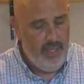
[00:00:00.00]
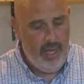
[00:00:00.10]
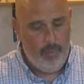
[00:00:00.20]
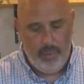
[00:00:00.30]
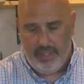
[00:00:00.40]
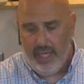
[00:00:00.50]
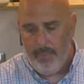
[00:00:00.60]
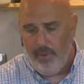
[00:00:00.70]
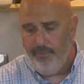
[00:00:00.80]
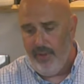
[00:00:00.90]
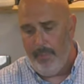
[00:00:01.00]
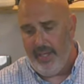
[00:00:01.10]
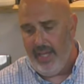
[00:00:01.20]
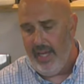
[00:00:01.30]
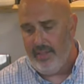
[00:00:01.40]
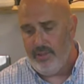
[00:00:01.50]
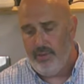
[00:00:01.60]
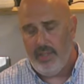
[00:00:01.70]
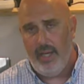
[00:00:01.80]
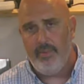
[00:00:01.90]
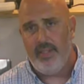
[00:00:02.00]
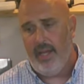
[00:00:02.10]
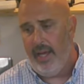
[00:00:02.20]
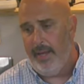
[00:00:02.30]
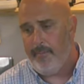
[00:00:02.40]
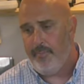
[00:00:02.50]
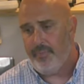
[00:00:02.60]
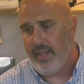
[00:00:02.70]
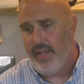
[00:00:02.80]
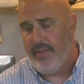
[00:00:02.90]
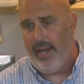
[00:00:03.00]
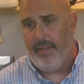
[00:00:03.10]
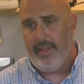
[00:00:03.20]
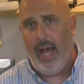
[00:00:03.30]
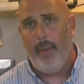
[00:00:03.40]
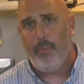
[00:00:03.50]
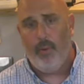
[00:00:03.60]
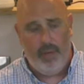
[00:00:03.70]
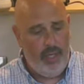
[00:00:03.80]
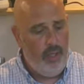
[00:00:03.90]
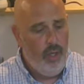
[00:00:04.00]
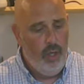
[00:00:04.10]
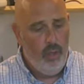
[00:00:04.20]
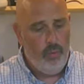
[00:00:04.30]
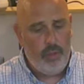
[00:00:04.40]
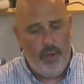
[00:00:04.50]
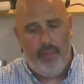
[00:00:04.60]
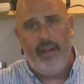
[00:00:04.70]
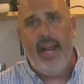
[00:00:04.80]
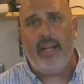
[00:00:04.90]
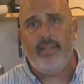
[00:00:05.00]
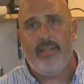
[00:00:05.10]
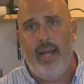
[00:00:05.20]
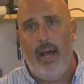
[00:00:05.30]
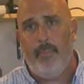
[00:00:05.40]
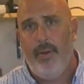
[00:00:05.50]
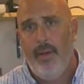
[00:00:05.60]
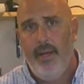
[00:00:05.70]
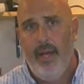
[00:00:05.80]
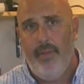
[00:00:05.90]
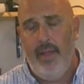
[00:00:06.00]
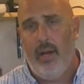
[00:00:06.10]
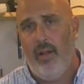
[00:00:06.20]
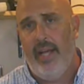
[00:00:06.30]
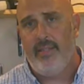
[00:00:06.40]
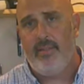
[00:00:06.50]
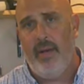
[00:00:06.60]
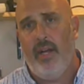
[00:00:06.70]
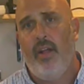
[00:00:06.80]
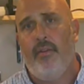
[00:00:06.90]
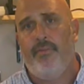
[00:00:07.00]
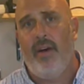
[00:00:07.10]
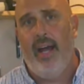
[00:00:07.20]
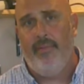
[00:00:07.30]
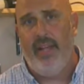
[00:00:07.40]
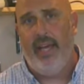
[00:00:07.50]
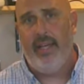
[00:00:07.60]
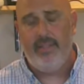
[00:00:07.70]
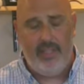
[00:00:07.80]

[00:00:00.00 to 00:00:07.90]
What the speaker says: I want to keep on flipping that 2 times a day, and then at that point, we'll go to the next step, and that'll last about another 5 days.